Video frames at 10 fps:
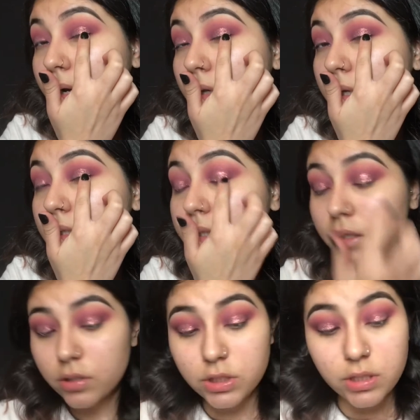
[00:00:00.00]
here, the
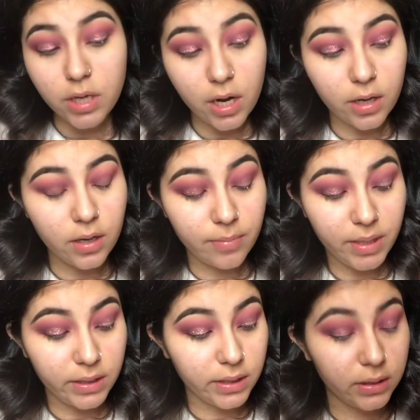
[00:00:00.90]
concealer's not,
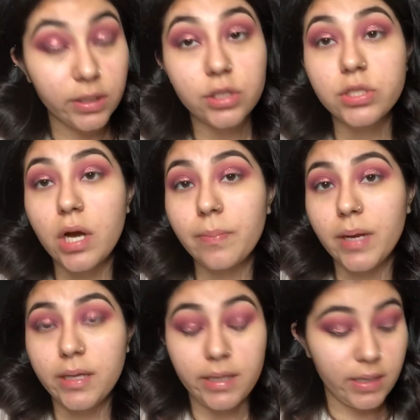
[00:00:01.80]
the glitter's not
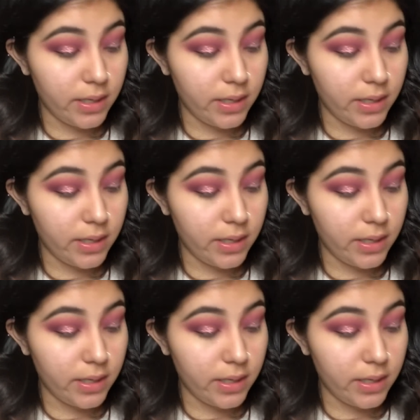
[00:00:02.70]
picking